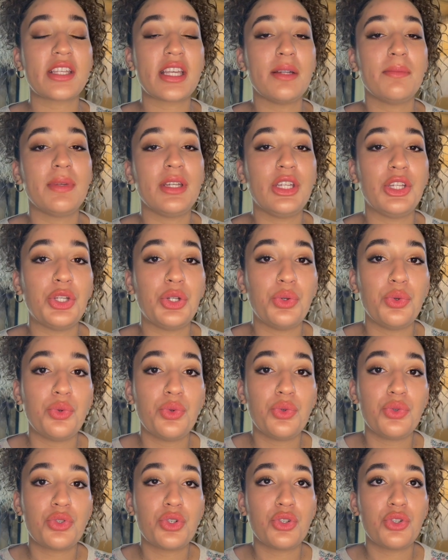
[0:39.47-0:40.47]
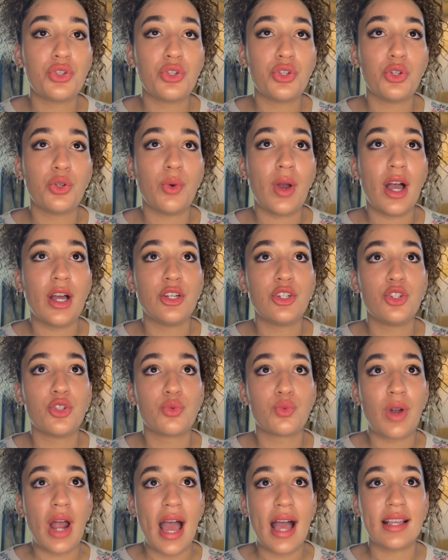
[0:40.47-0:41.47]
can be used to
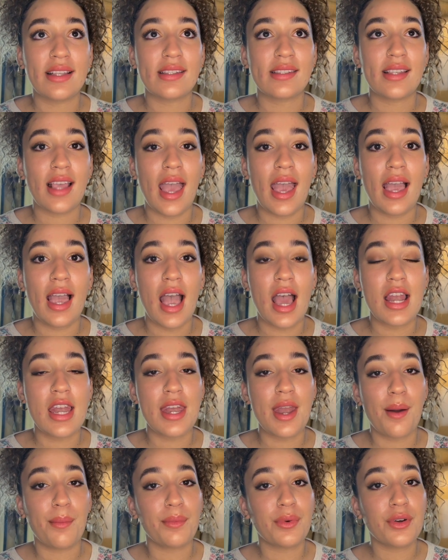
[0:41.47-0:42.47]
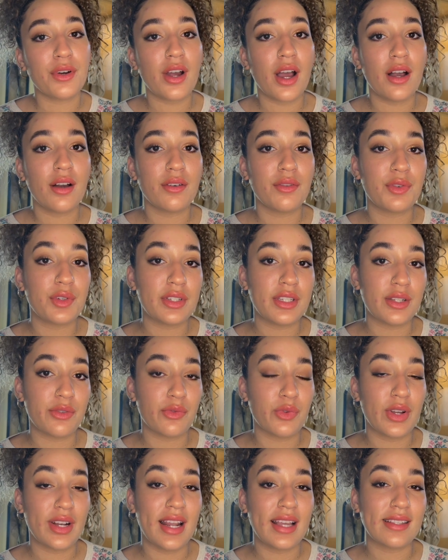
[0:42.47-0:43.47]
address a number of
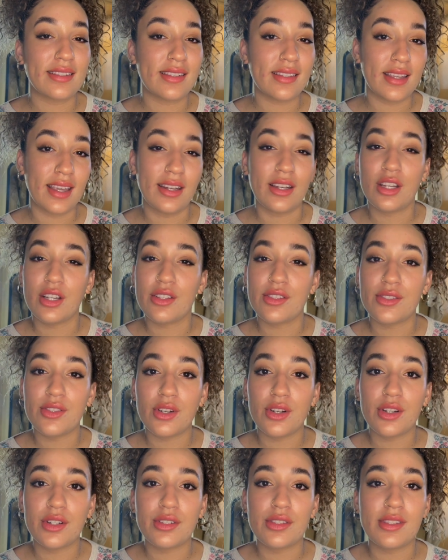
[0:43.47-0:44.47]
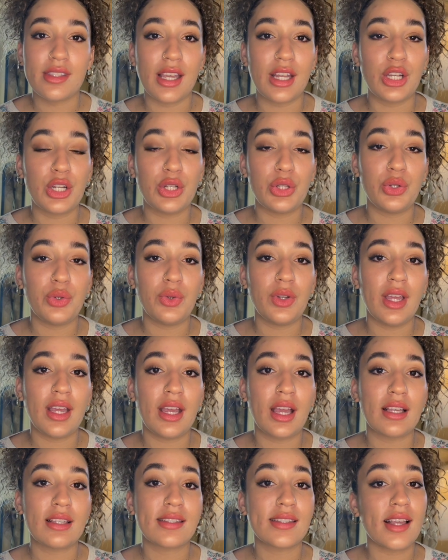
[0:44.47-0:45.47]
different skin concerns,
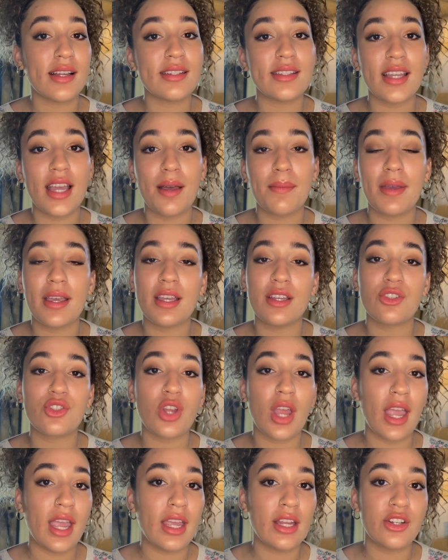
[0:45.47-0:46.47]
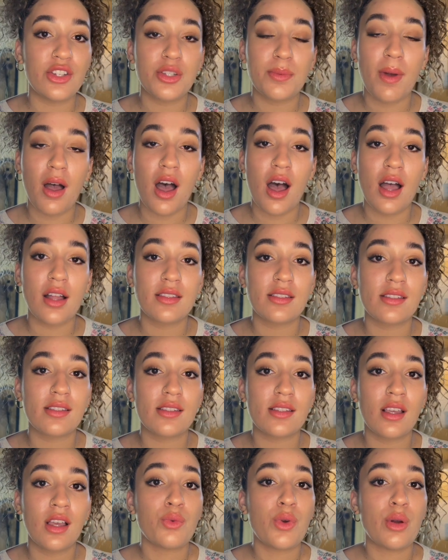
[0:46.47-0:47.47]
including sun damage, age
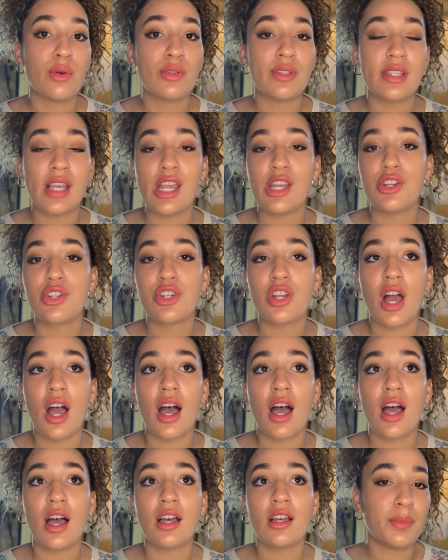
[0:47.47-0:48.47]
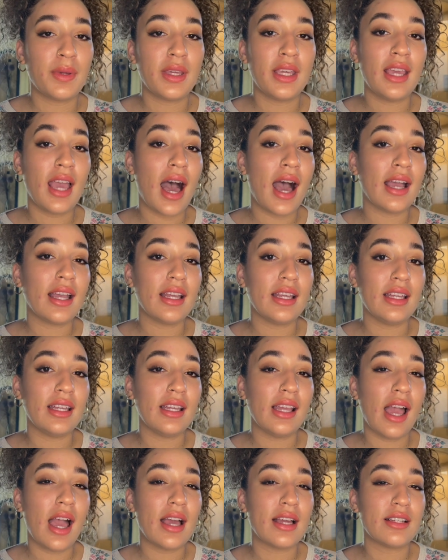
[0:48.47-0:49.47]
spots, rosacea,
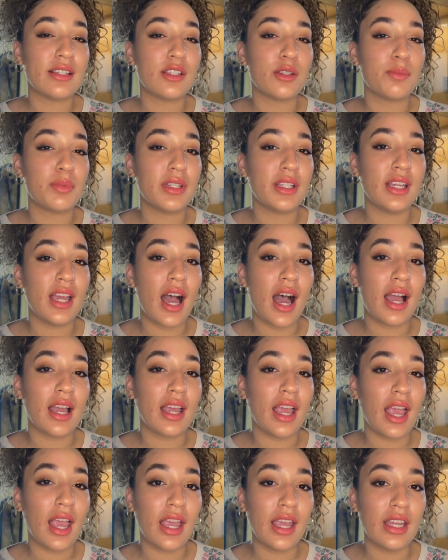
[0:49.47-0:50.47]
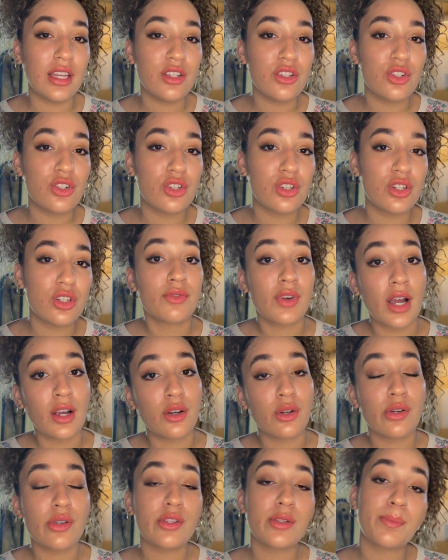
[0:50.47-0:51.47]
PIE and PIH,
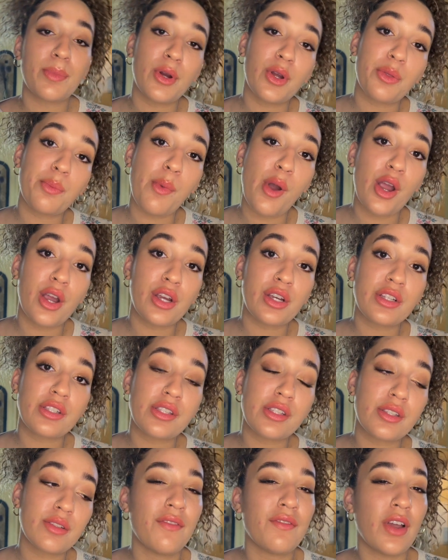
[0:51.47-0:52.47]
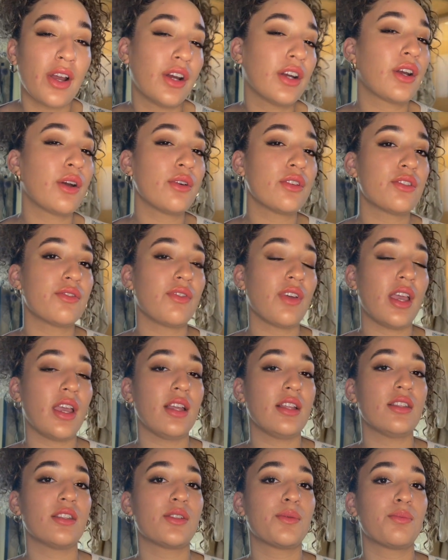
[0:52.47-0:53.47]
freckles, birthmarks, varicose
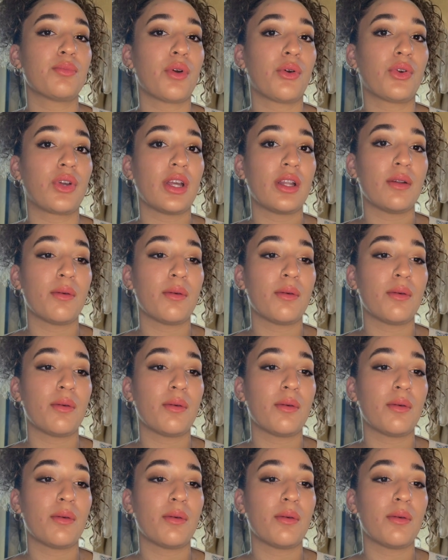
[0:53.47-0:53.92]
veins, broken